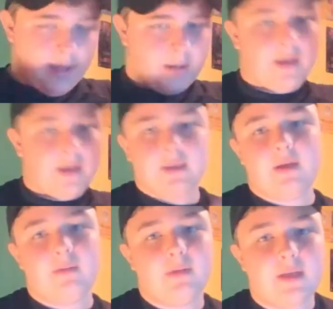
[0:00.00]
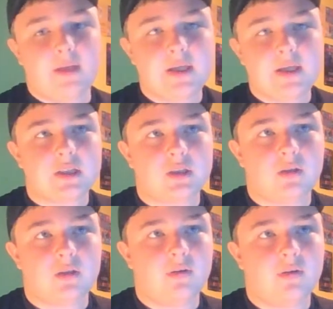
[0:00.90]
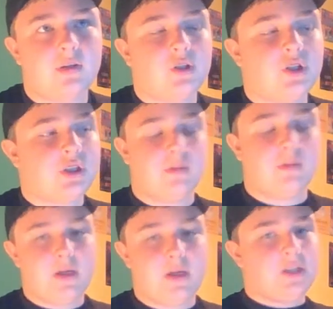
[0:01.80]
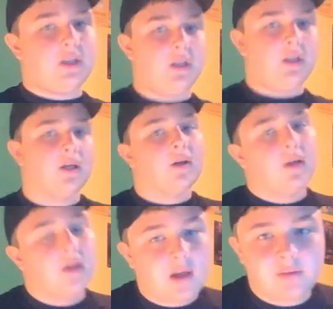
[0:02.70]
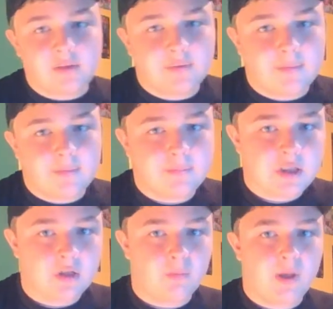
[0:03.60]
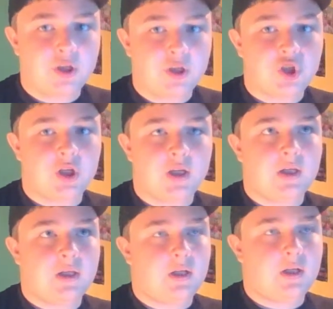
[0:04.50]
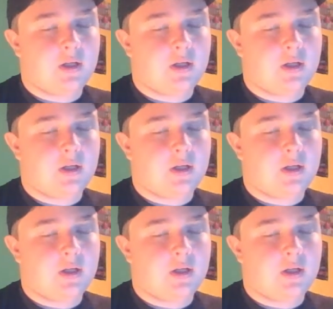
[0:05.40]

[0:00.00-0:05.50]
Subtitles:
got them glasses though. They're just amazing. I love them so much. And I